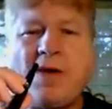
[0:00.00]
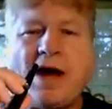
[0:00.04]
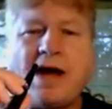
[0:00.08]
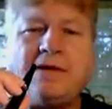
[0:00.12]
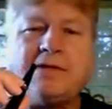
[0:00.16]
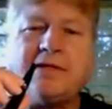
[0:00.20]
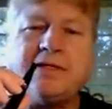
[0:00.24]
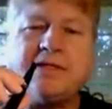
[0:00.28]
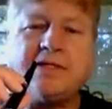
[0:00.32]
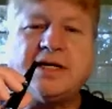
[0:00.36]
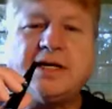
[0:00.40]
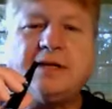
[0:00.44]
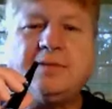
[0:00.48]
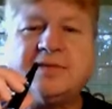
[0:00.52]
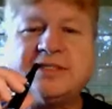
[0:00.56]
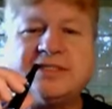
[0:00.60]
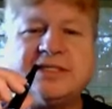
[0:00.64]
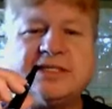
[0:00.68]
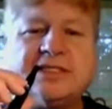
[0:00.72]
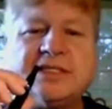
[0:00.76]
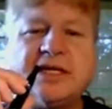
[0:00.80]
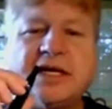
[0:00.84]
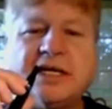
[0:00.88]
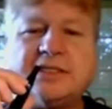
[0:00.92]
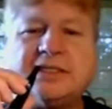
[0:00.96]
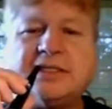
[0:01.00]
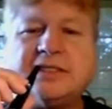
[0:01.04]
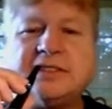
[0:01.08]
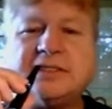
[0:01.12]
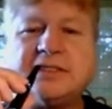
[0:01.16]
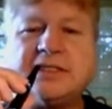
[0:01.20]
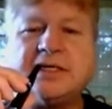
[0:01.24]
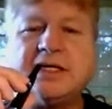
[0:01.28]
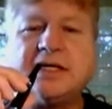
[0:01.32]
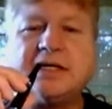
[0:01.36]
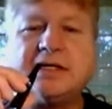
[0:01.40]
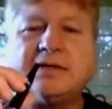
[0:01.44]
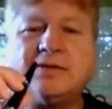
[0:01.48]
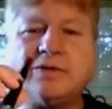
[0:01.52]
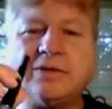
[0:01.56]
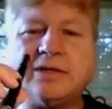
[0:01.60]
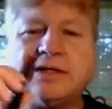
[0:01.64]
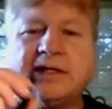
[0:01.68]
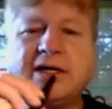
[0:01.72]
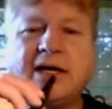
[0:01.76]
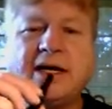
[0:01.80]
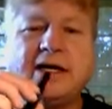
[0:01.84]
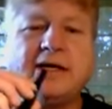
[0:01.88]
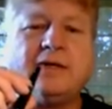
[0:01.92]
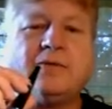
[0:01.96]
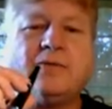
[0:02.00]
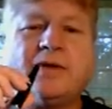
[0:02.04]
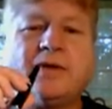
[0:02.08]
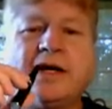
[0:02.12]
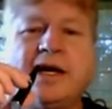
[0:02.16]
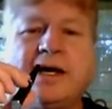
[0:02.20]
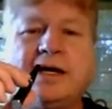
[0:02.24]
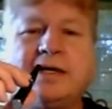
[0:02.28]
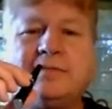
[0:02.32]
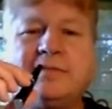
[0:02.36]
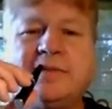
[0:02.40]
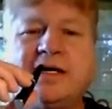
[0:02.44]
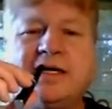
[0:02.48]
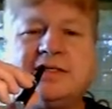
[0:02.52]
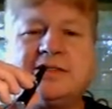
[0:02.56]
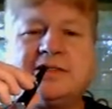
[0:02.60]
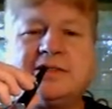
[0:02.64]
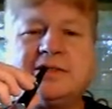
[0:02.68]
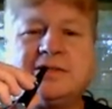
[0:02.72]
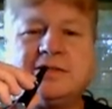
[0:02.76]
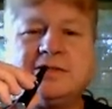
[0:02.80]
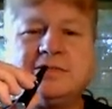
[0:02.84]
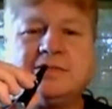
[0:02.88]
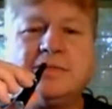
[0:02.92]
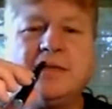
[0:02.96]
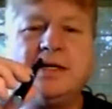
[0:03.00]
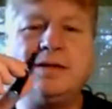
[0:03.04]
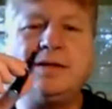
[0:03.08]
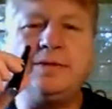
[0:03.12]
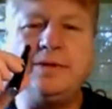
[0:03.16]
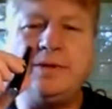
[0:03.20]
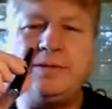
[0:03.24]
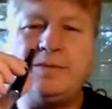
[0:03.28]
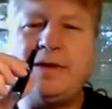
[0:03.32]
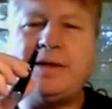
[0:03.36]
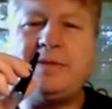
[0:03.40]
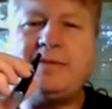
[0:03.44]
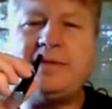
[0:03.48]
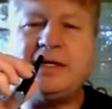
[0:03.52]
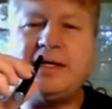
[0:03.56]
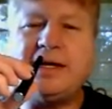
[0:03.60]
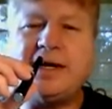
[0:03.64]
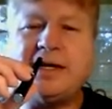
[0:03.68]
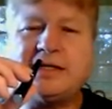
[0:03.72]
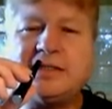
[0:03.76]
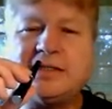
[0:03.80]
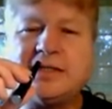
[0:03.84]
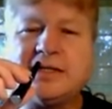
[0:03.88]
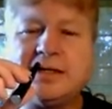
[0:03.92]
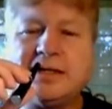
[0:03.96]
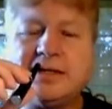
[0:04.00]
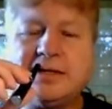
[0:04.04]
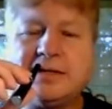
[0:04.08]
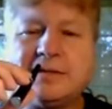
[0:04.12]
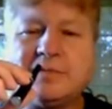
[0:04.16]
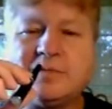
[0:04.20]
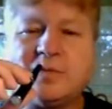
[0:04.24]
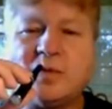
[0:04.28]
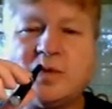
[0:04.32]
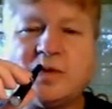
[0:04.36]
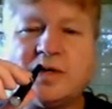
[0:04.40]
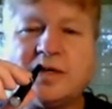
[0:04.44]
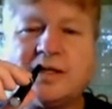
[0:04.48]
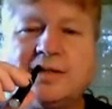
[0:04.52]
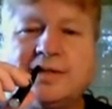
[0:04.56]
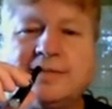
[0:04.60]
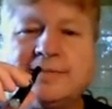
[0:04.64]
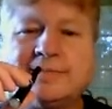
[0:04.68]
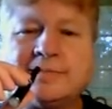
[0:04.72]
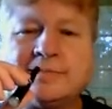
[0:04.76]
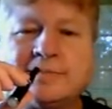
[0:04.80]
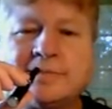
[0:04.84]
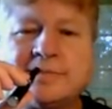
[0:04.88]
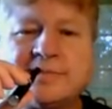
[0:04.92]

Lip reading: About the same as a Janty stick with an 801 atomizer. Maybe actually a little more.